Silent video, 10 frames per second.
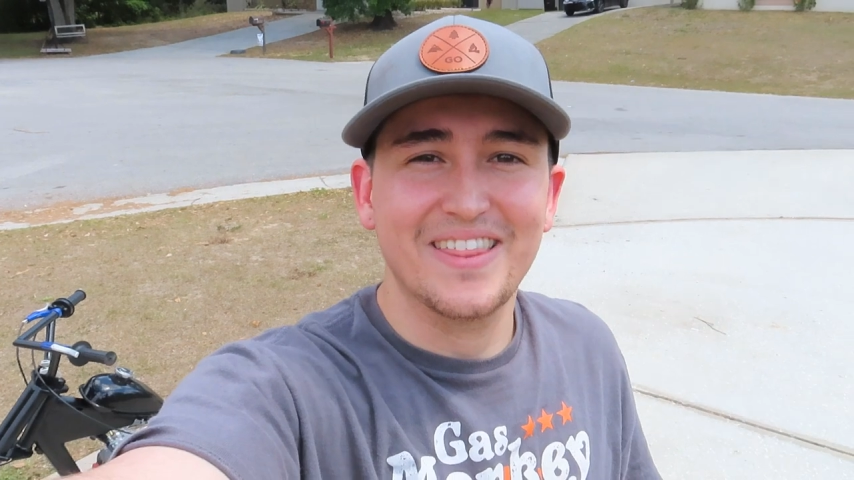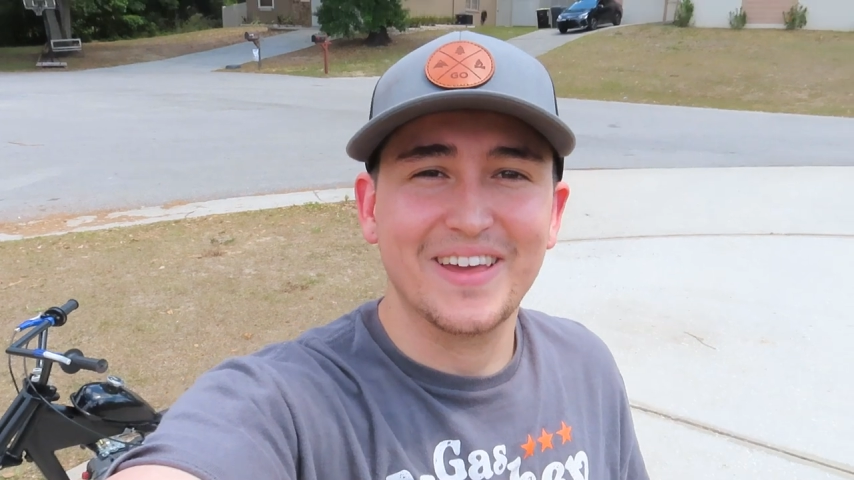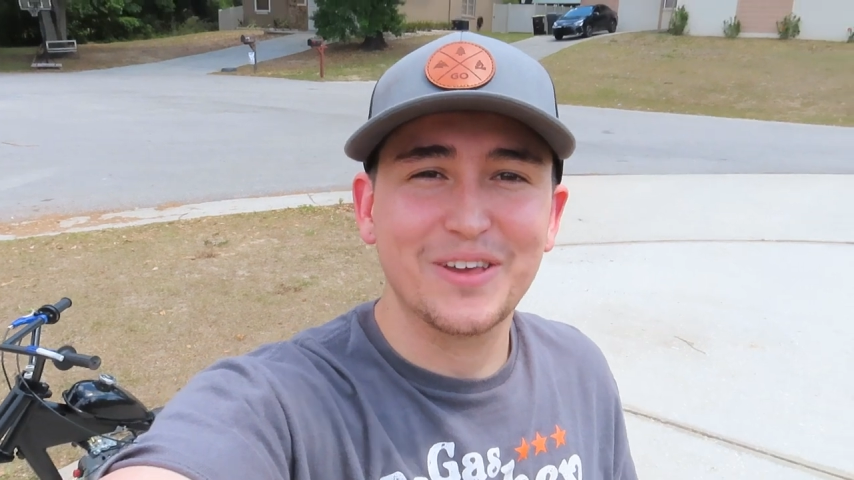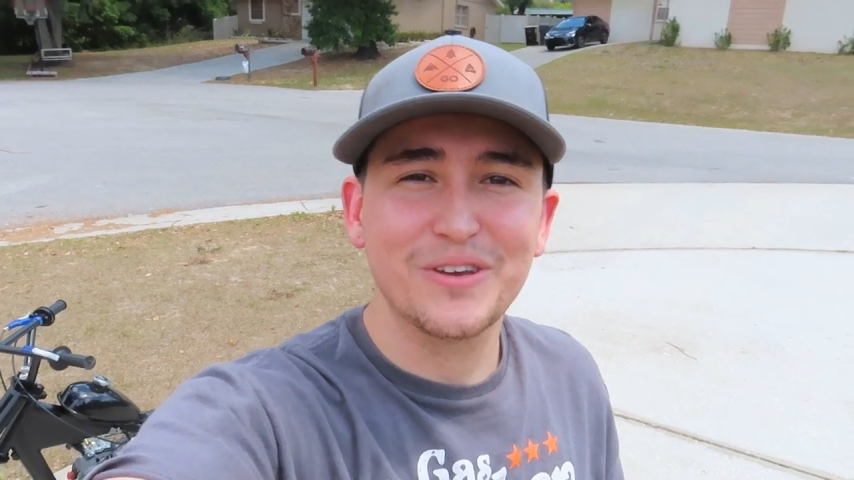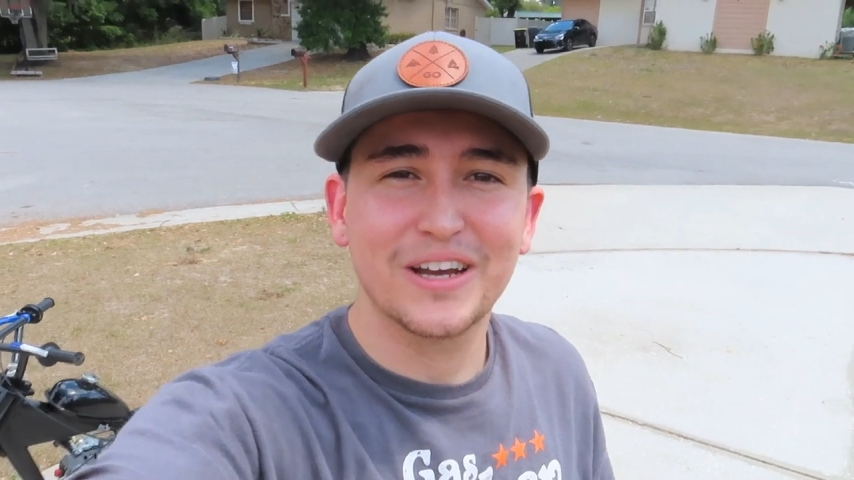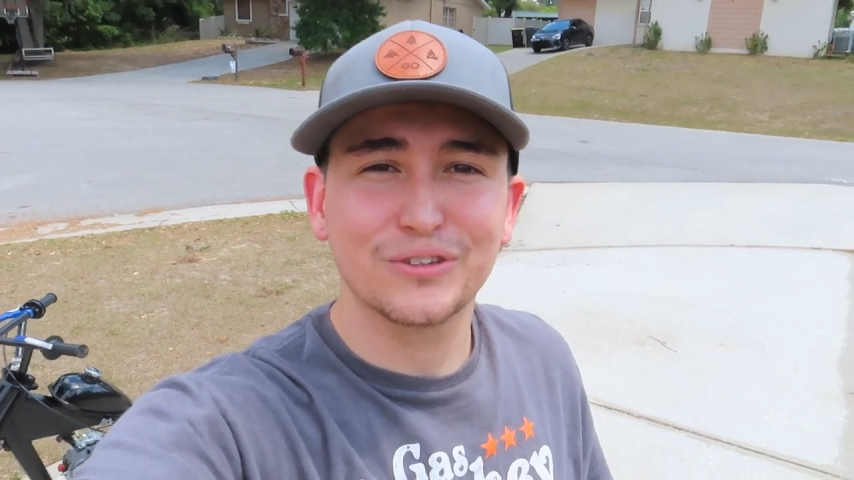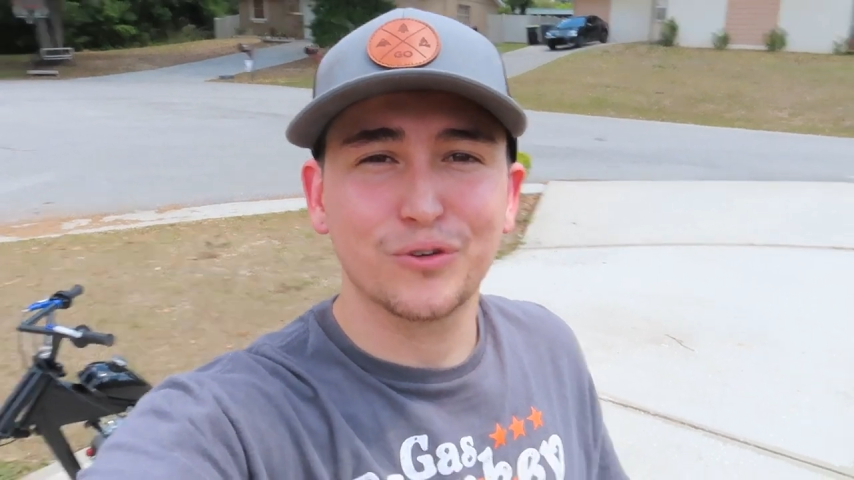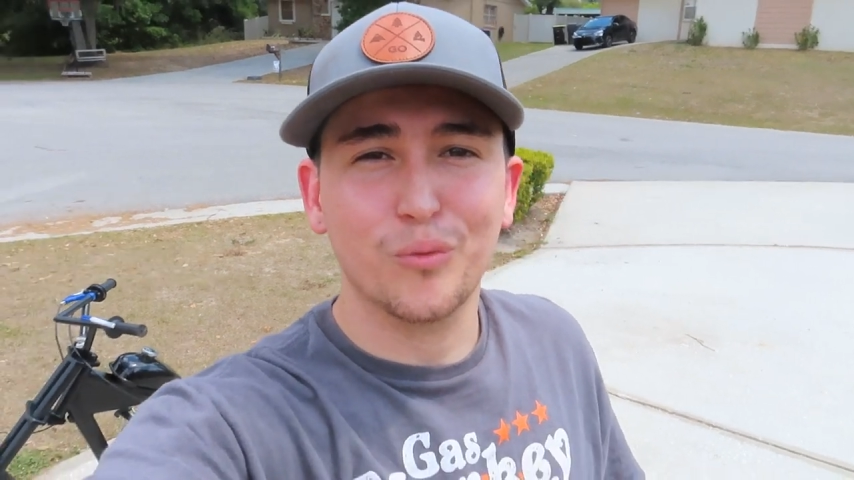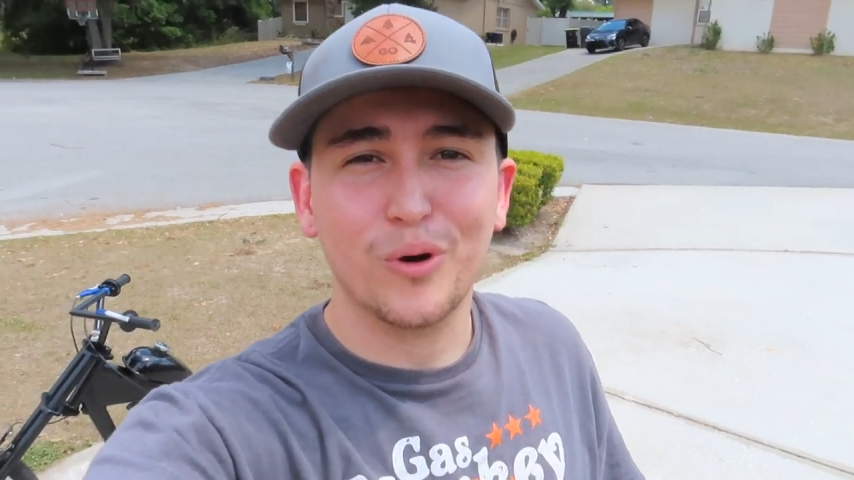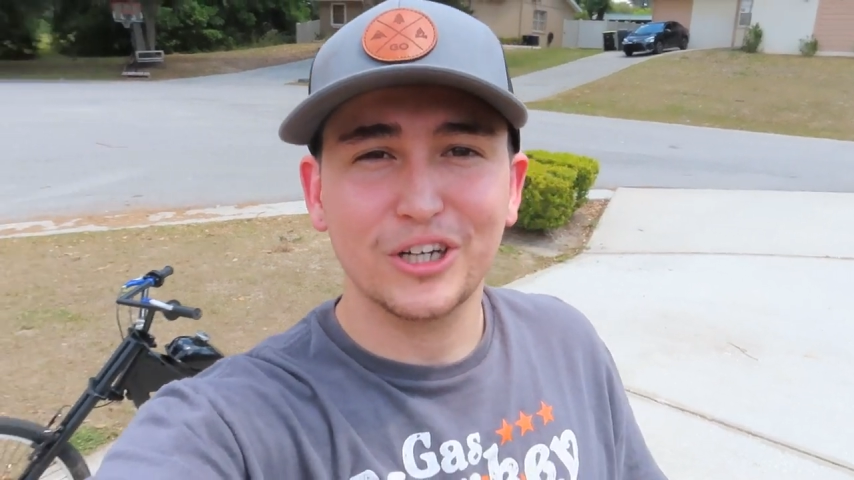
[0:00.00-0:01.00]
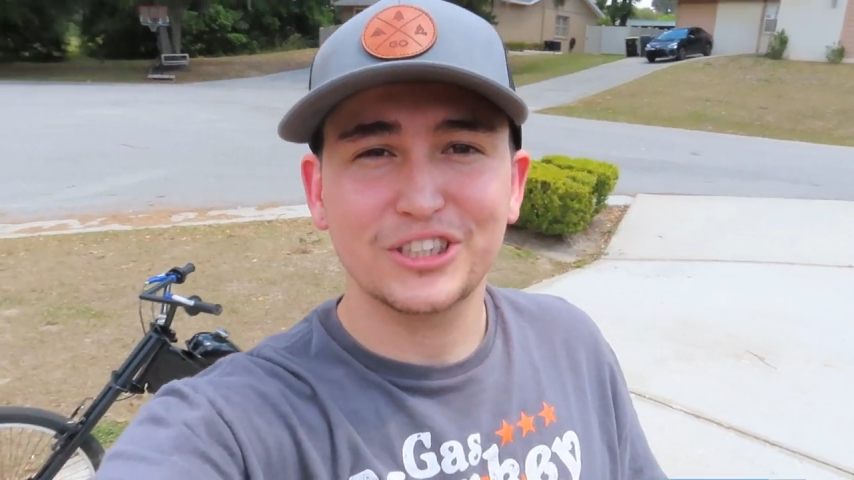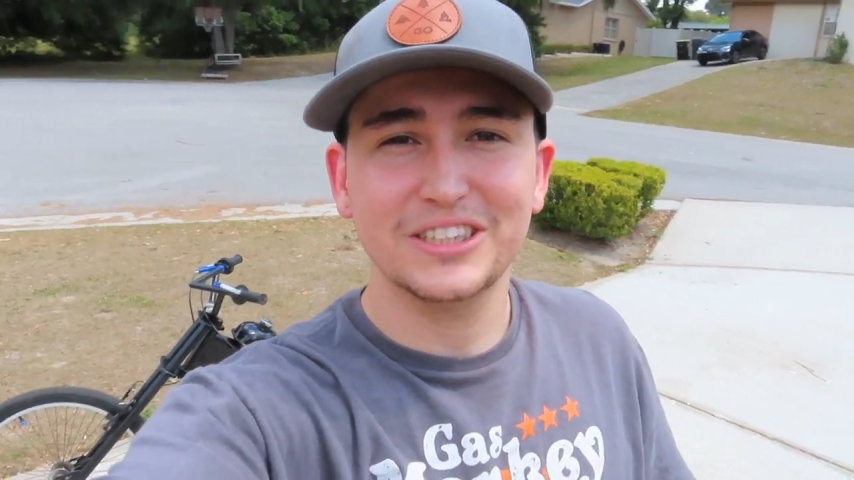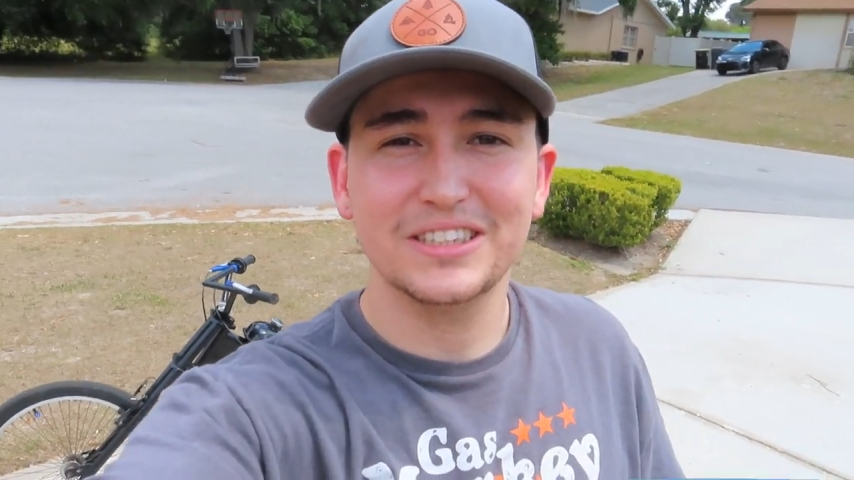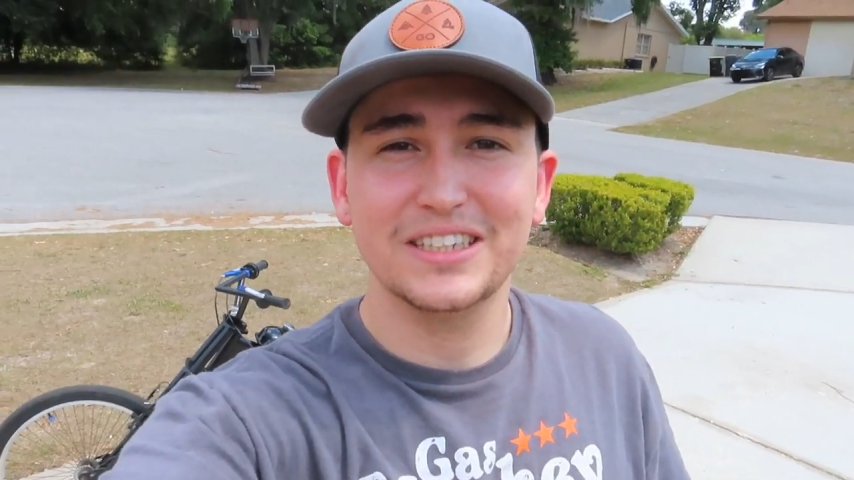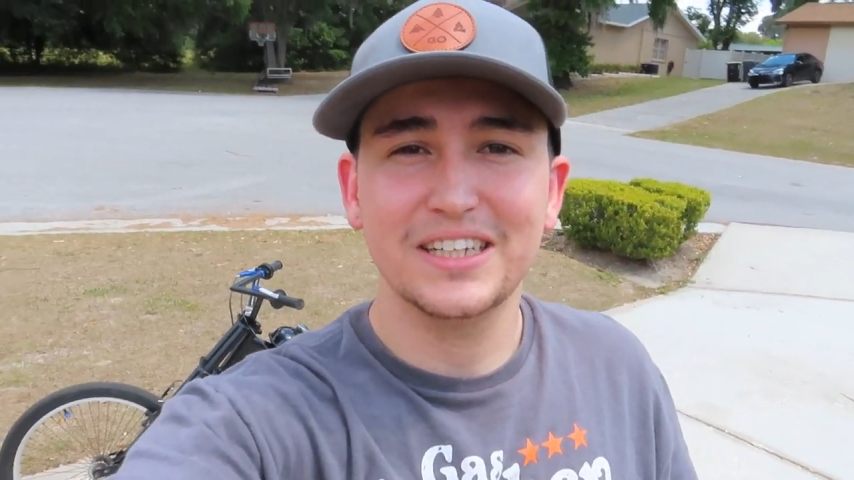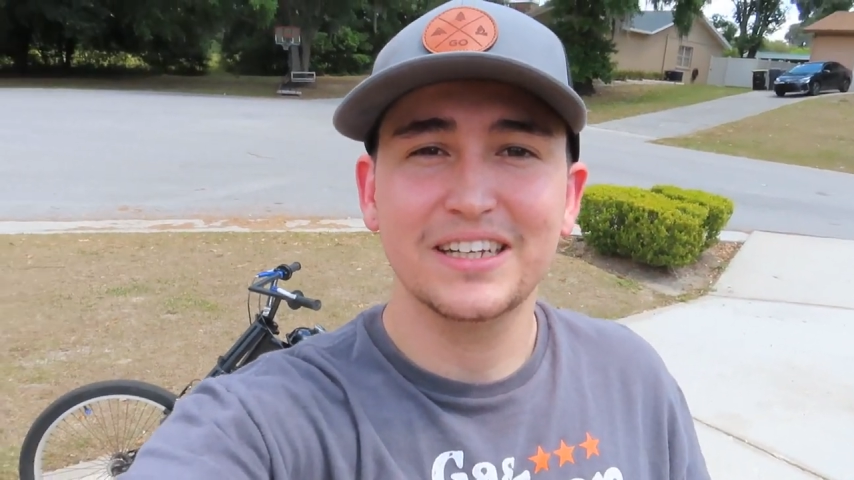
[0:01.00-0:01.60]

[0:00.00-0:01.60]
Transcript: Thank you guys for watching,